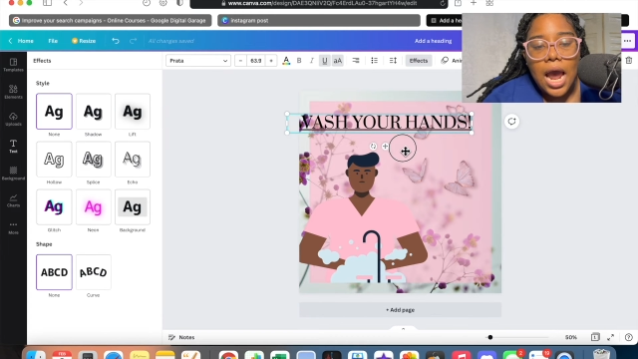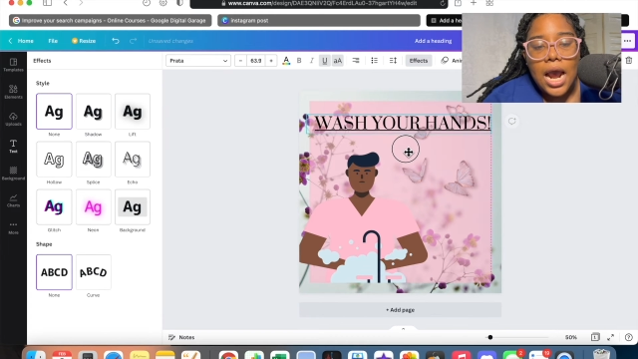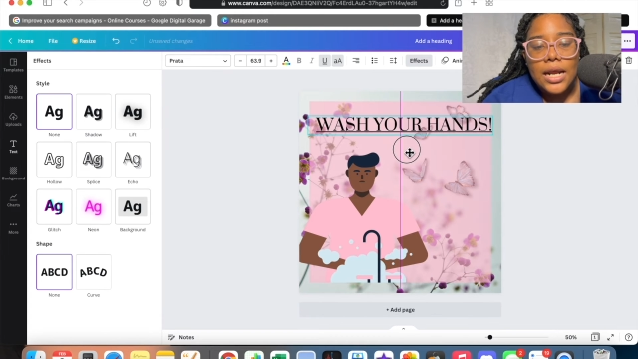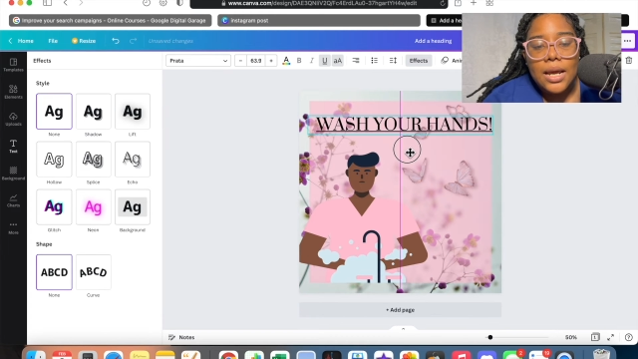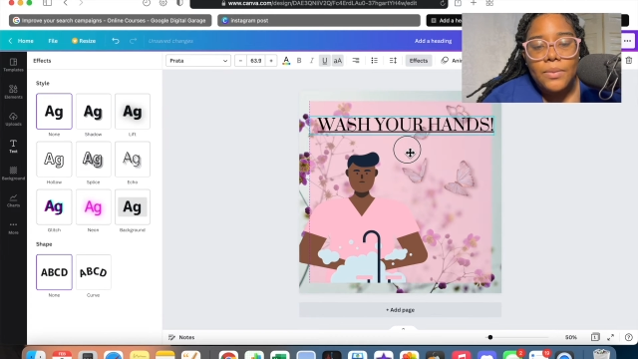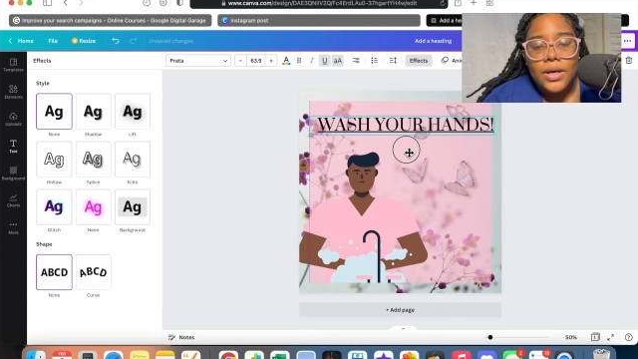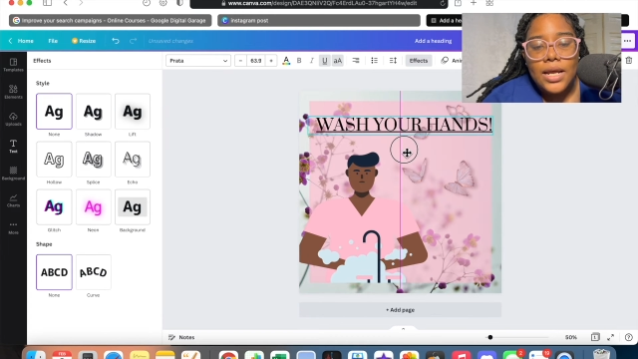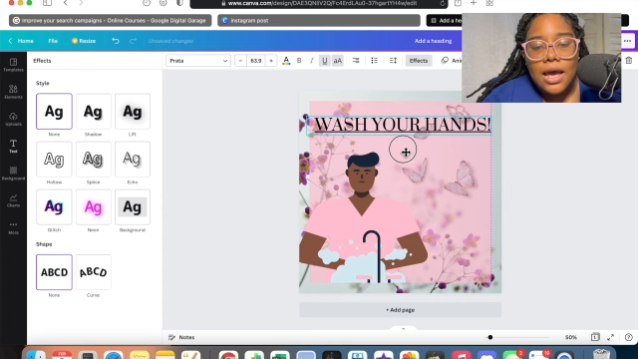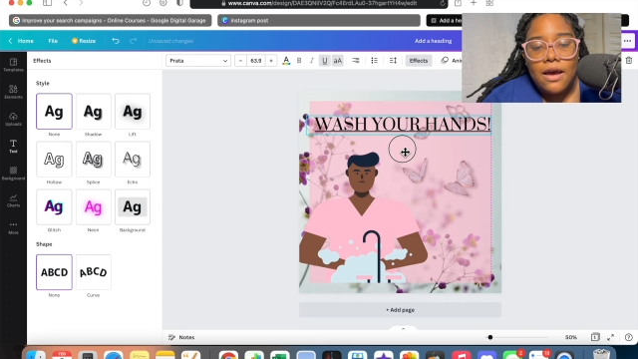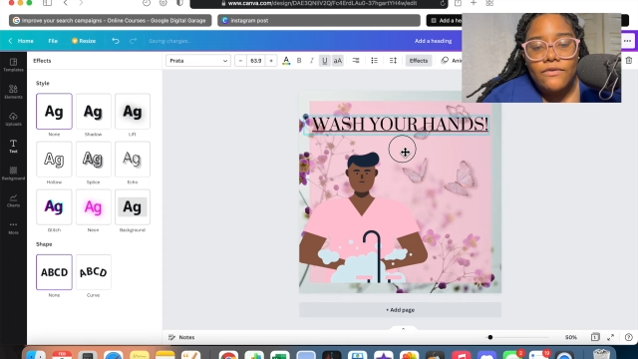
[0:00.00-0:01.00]
I'm
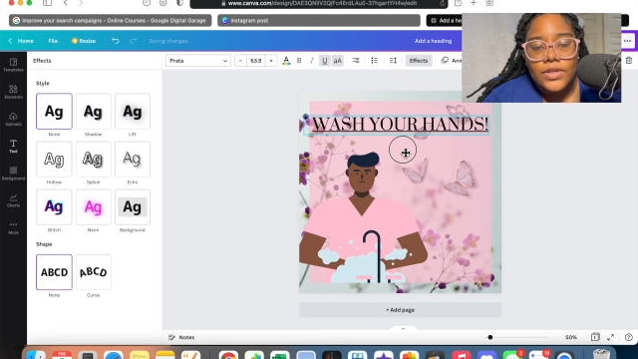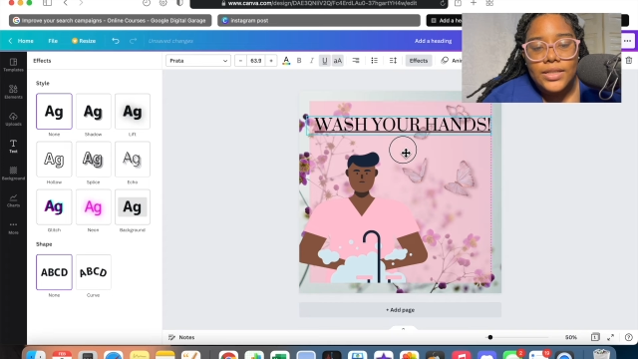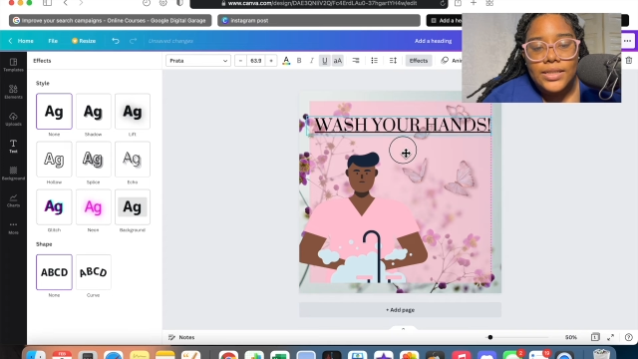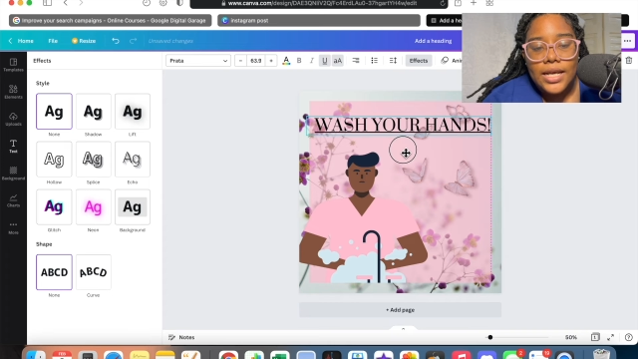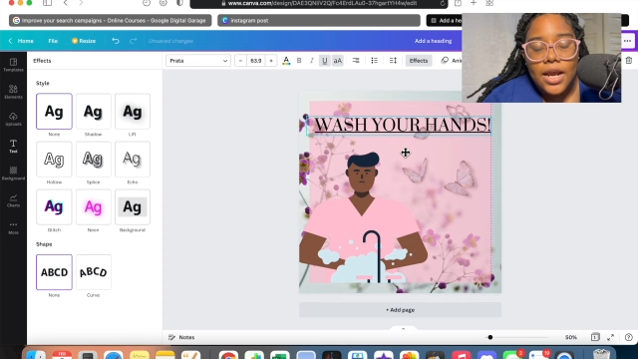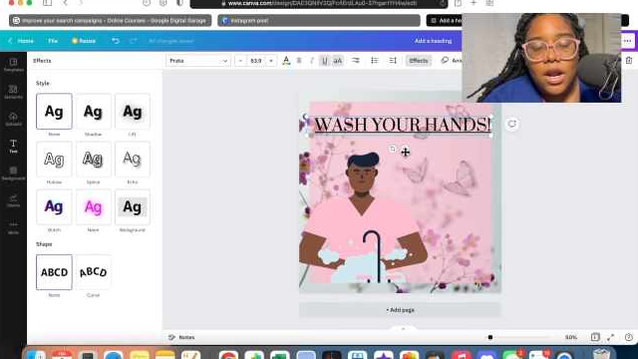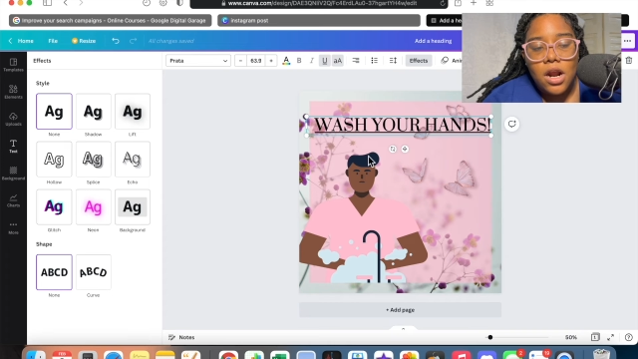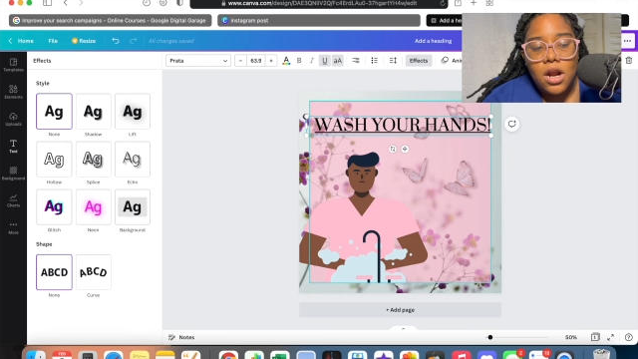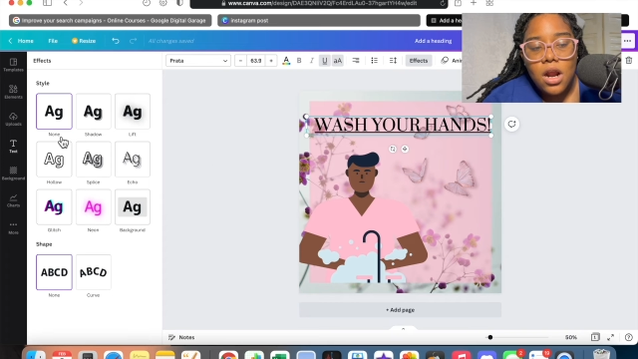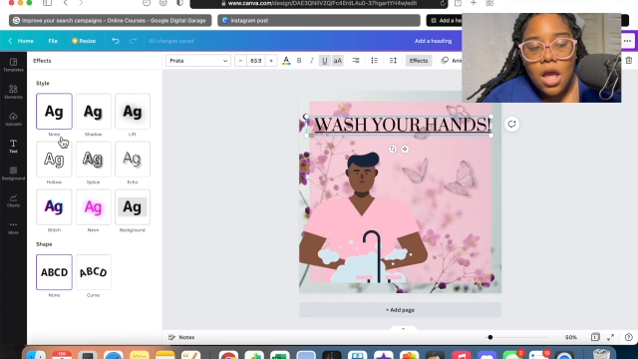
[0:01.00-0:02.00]
gonna have this
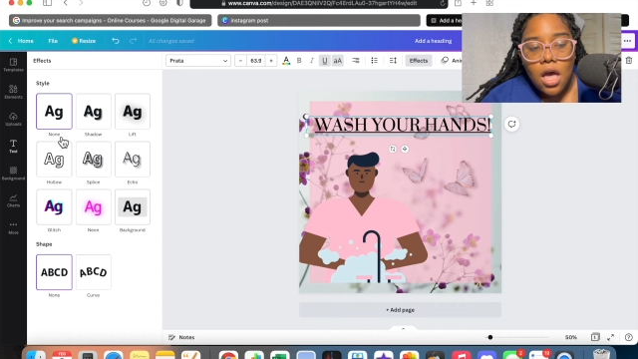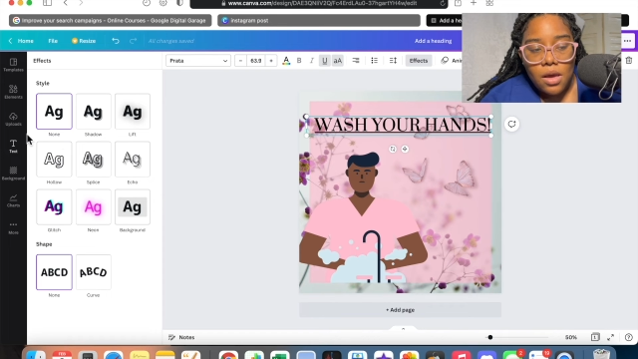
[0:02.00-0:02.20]
here.